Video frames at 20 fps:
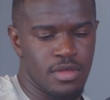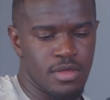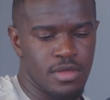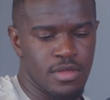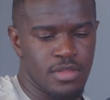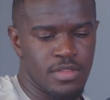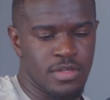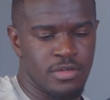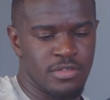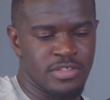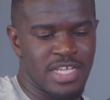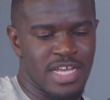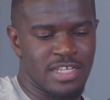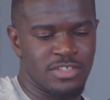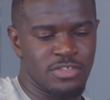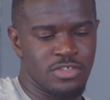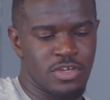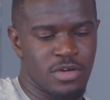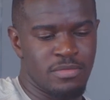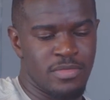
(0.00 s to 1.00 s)
there's that
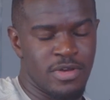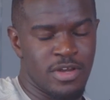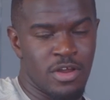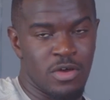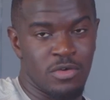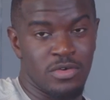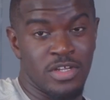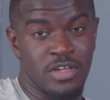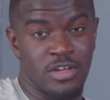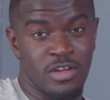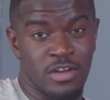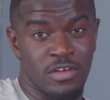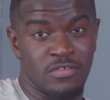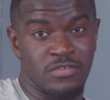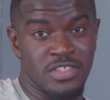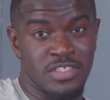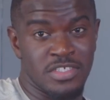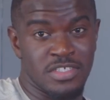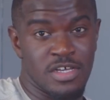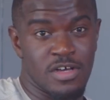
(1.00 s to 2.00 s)
sermon note in and of
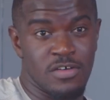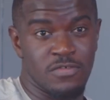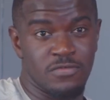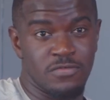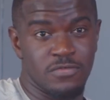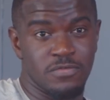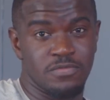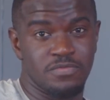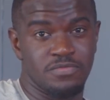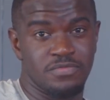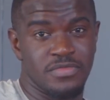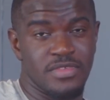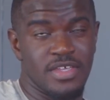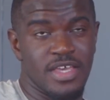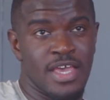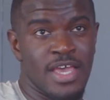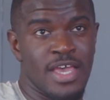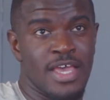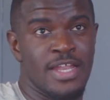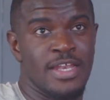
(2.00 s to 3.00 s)
itself.
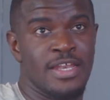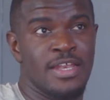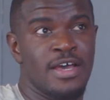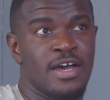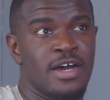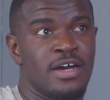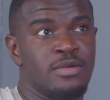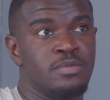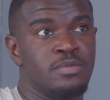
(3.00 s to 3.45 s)
And I